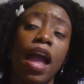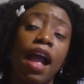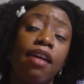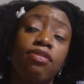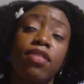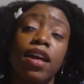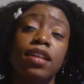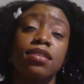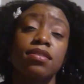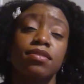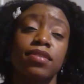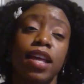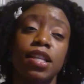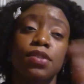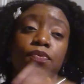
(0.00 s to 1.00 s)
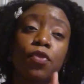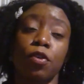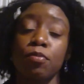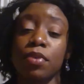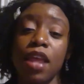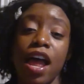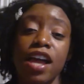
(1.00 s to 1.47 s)
And that's
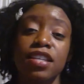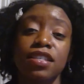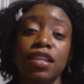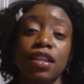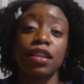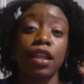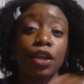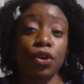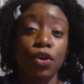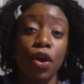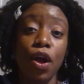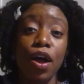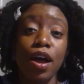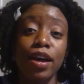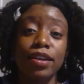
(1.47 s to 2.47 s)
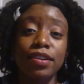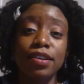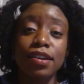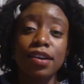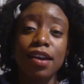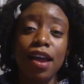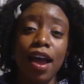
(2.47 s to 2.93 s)
verbalized later on.
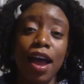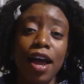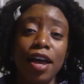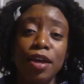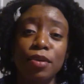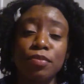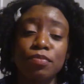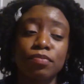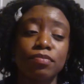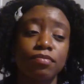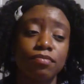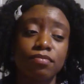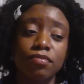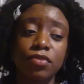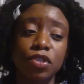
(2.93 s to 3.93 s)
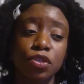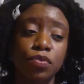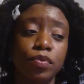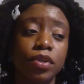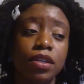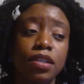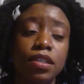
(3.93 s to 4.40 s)

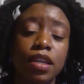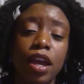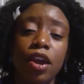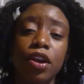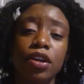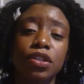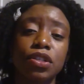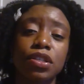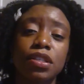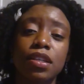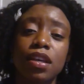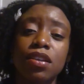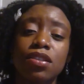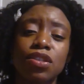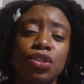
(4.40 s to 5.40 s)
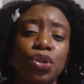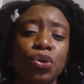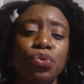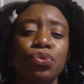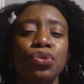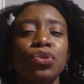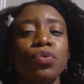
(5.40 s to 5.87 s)
Dorinda's character says, you know,
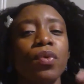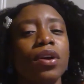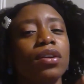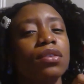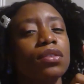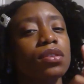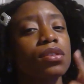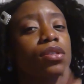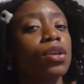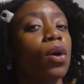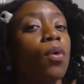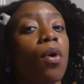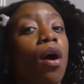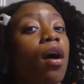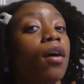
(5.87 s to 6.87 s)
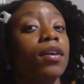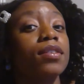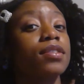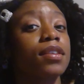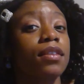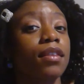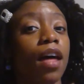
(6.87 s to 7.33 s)
"You are so hard
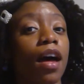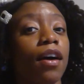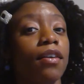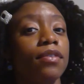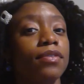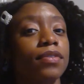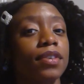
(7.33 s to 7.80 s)
to love."